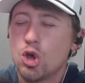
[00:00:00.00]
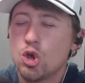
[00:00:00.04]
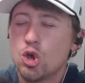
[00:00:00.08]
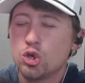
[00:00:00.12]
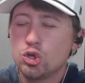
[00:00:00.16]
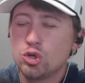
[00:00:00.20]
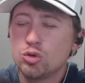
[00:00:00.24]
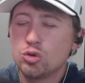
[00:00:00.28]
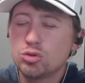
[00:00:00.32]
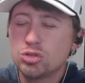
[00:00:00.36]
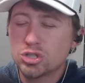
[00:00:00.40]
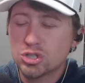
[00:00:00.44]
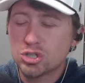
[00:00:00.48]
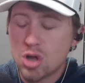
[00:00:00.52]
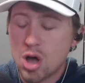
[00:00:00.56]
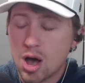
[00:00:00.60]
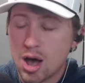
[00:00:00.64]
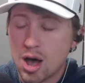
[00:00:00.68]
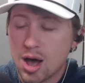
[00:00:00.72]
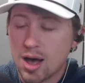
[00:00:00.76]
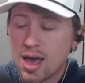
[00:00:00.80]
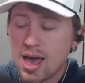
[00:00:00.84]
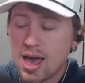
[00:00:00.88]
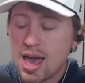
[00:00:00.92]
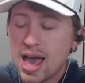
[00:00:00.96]
You saw
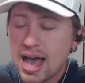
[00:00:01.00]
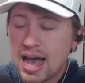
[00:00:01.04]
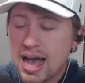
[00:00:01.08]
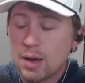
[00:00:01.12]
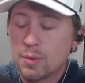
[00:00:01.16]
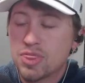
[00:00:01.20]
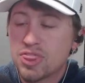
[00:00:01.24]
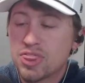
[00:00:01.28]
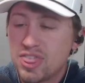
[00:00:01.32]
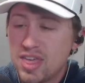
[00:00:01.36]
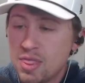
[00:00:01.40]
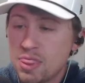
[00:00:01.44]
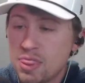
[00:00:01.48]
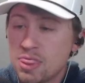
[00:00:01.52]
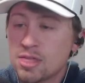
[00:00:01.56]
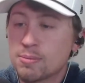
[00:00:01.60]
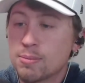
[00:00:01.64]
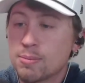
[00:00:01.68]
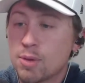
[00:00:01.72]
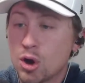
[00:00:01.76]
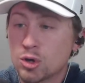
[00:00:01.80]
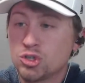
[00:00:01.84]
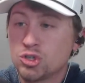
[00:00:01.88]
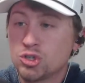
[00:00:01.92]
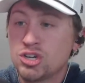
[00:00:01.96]
how thin the
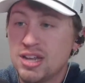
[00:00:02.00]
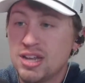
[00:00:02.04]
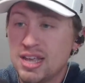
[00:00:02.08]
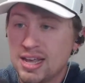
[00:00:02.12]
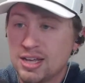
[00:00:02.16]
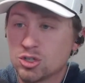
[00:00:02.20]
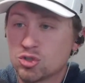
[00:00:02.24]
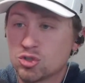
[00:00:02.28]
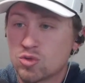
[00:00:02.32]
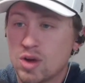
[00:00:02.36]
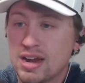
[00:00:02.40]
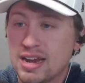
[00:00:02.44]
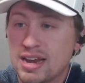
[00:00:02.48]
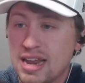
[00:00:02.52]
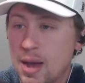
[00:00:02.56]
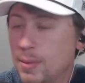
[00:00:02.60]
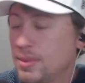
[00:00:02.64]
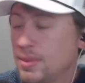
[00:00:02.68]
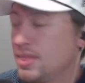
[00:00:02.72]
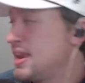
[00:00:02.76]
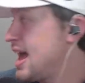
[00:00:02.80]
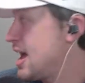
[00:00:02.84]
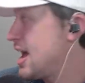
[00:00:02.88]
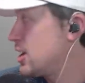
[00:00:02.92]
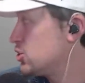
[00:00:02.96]
margin is right now in
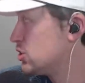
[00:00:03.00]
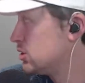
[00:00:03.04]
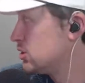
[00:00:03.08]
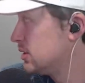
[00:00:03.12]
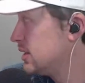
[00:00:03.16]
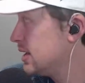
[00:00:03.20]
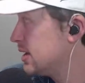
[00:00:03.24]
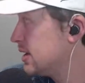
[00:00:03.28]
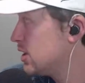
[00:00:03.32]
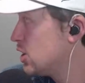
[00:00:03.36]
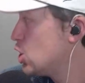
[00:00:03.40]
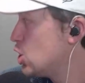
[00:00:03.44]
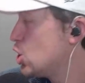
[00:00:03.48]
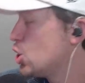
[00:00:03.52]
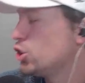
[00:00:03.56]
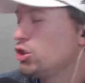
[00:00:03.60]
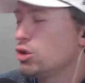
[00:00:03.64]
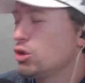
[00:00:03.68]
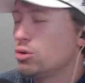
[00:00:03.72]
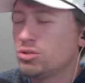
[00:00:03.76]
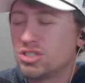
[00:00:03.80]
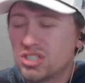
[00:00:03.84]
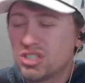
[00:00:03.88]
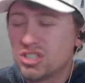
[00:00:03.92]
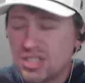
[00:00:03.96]
the National League. You
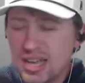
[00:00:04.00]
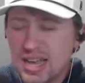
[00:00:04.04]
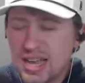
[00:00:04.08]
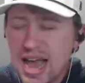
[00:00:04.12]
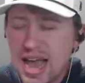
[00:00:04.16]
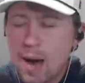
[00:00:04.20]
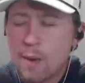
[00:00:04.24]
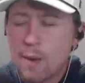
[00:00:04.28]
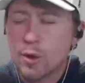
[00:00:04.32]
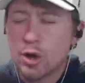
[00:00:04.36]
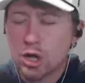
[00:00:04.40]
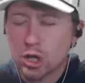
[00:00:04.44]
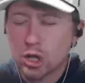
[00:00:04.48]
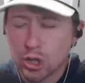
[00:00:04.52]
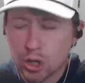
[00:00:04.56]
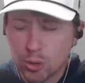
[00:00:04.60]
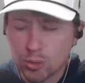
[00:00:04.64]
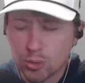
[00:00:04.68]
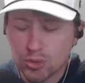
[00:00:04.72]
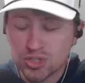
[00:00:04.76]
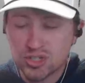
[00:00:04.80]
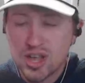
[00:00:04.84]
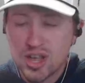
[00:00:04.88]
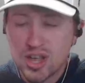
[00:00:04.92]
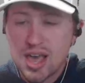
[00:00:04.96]
see how
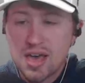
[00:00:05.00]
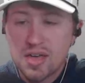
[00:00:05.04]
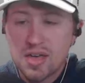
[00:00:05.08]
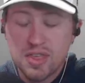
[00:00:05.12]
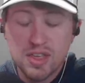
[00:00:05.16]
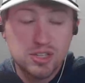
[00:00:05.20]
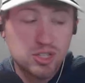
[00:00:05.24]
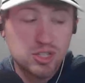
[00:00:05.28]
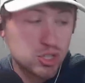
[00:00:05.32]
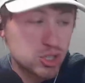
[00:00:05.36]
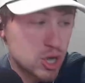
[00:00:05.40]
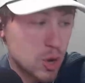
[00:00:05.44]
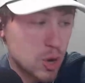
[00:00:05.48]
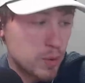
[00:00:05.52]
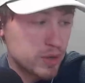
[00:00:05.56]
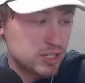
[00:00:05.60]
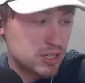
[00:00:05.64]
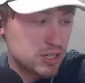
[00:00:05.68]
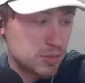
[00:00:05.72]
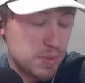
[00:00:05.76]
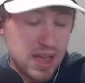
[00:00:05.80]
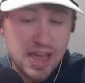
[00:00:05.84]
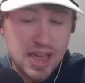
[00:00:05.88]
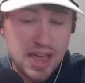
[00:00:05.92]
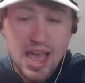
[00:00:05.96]
close this is going to
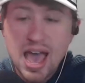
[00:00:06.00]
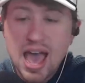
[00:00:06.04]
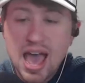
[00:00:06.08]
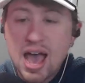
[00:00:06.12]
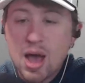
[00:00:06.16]
be.